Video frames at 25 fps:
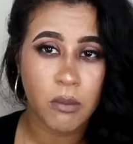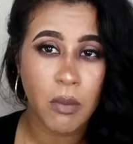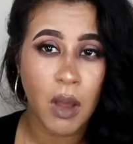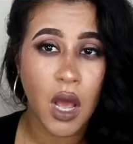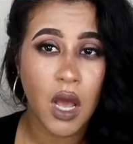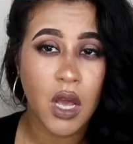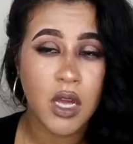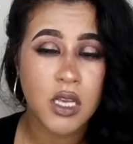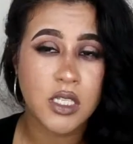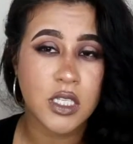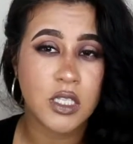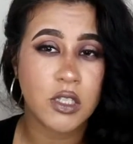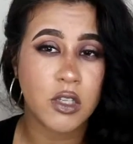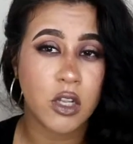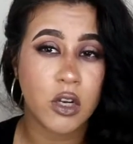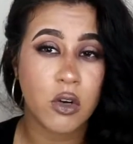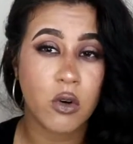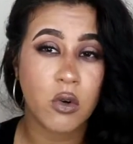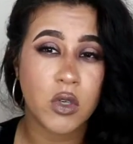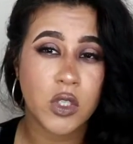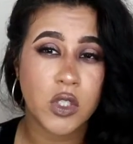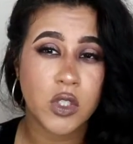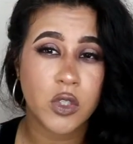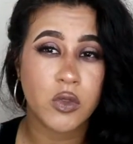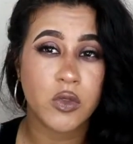box, and then
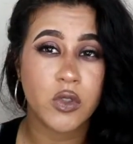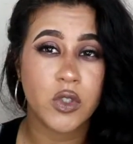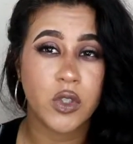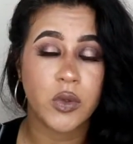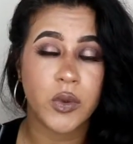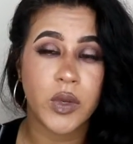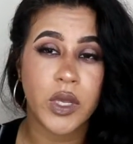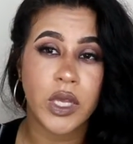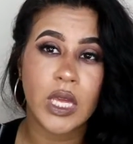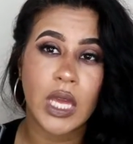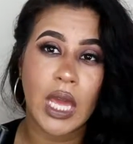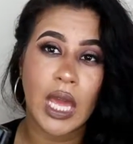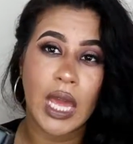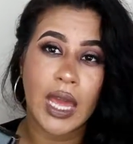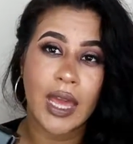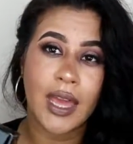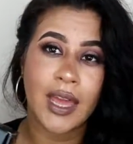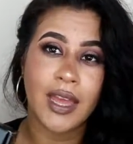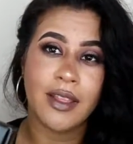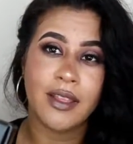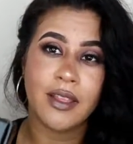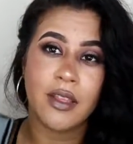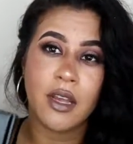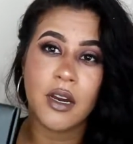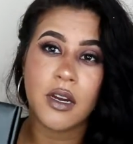also doing
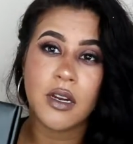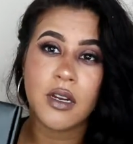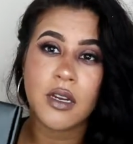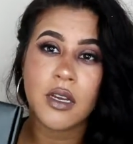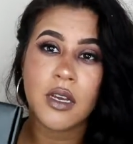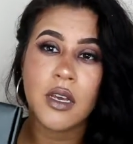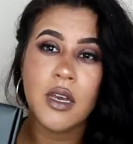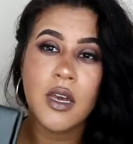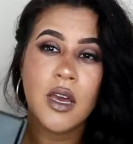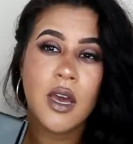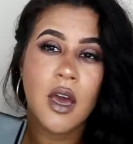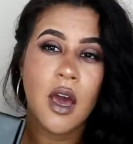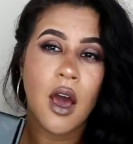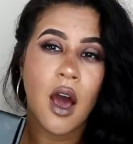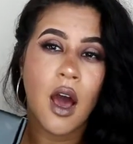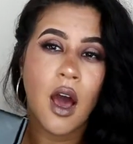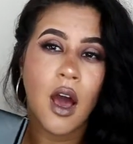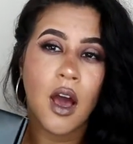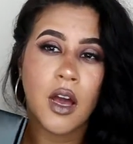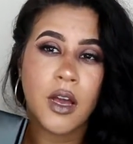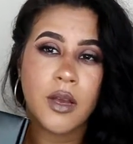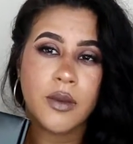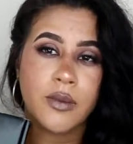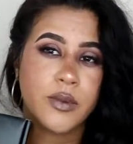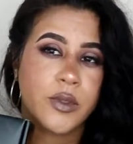a look.
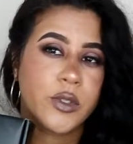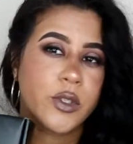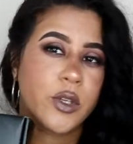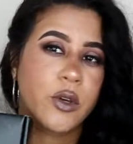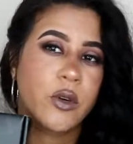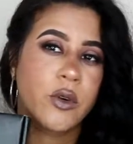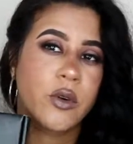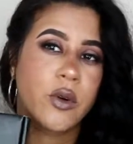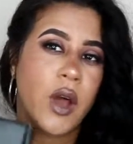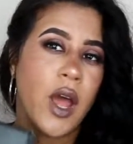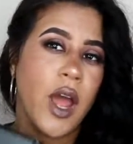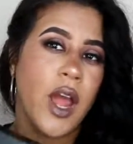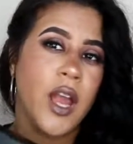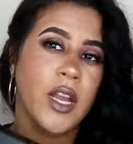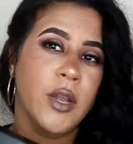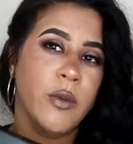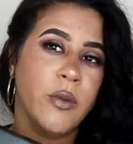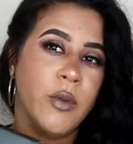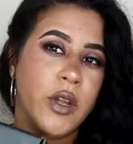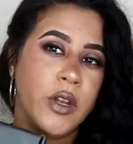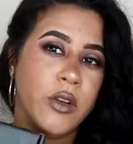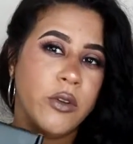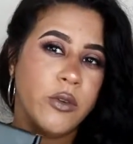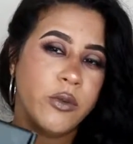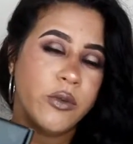So
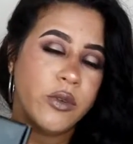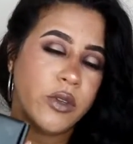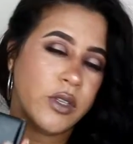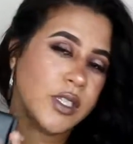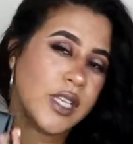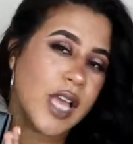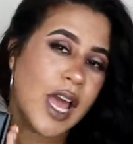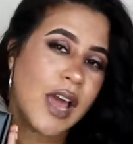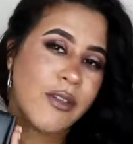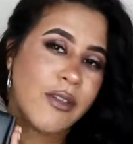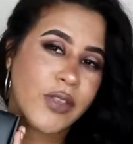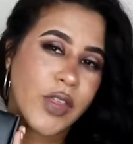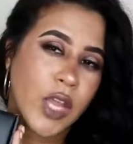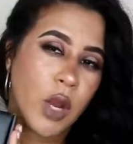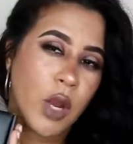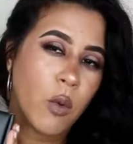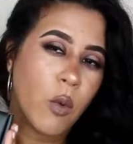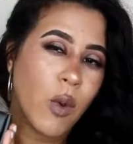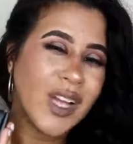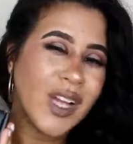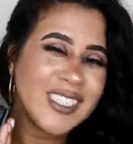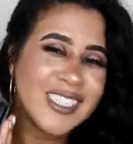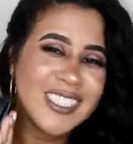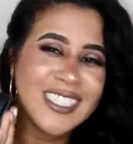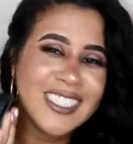anyone who's out there
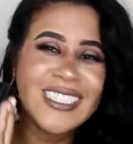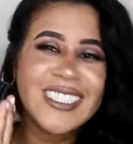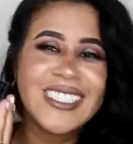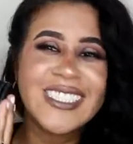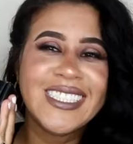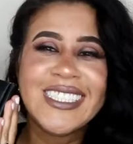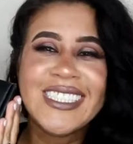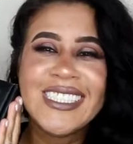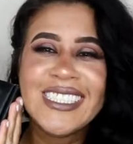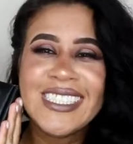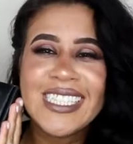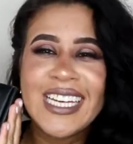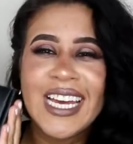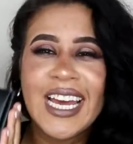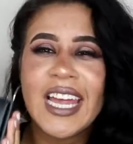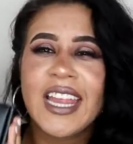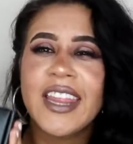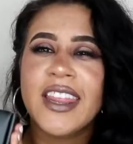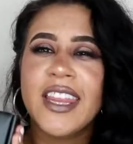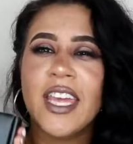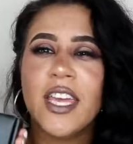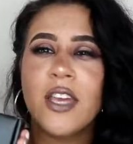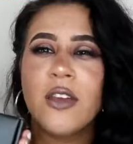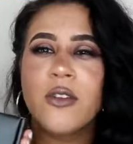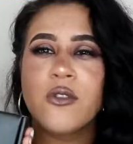watching,
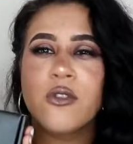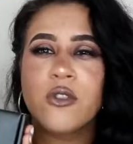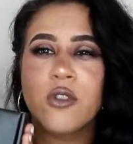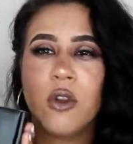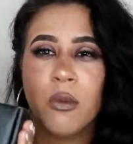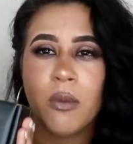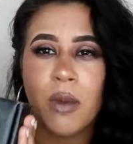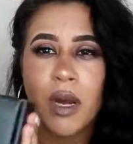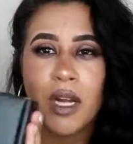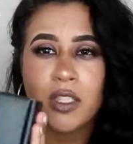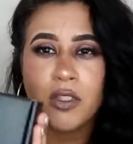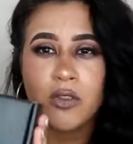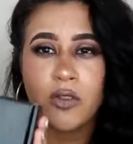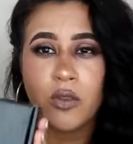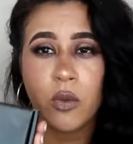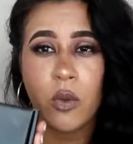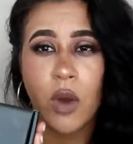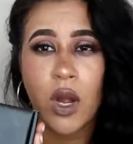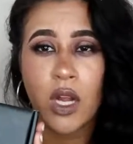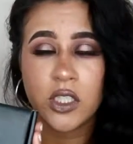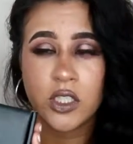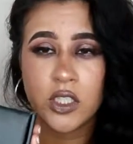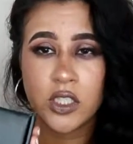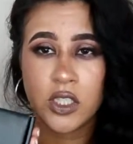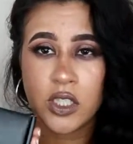thank you so much for
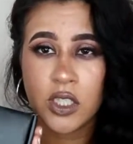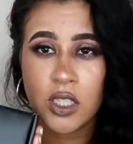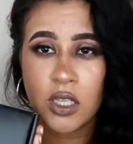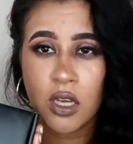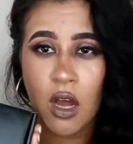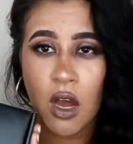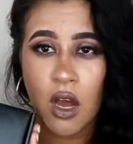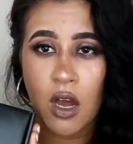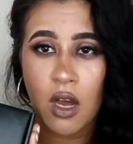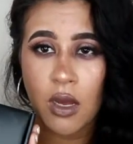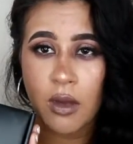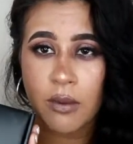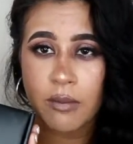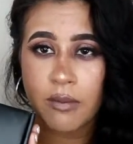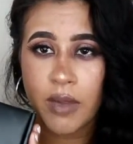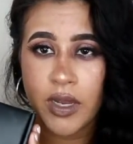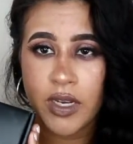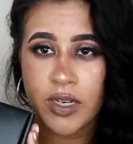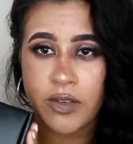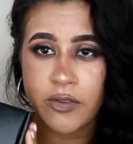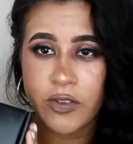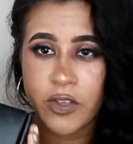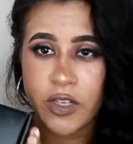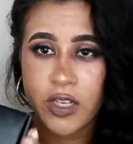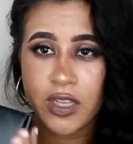watching.
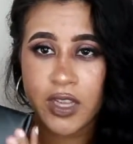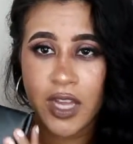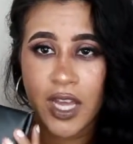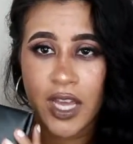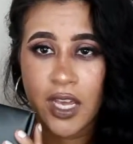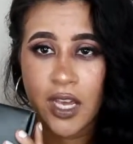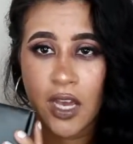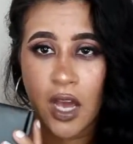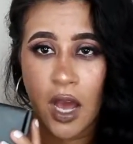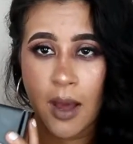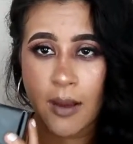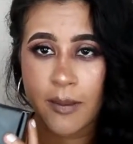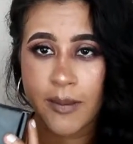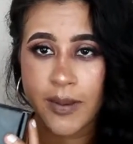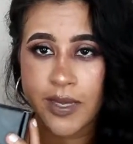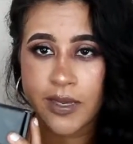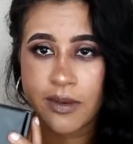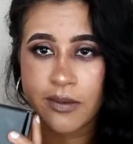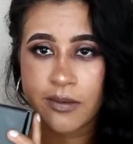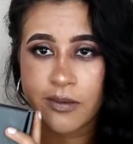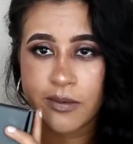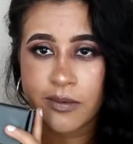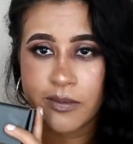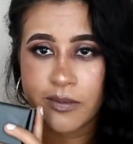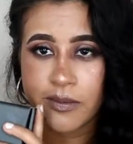And if you can like,
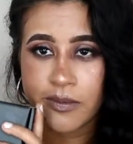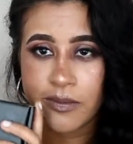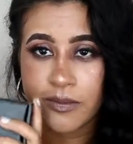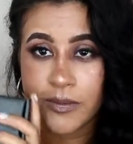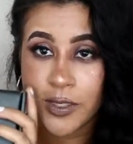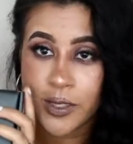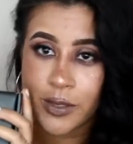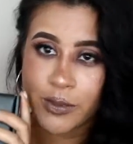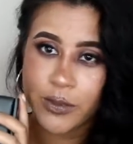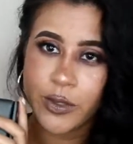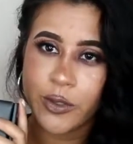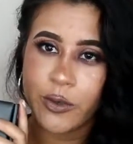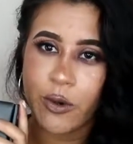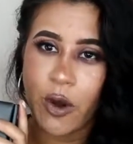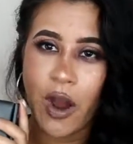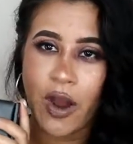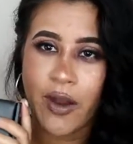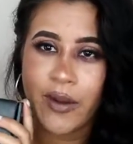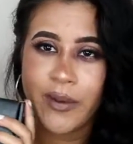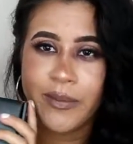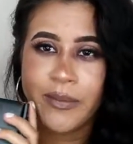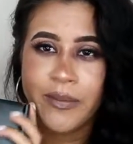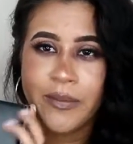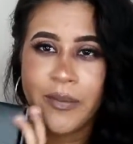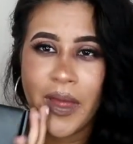comment,
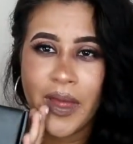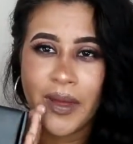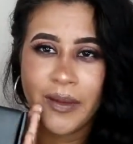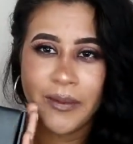subscribe,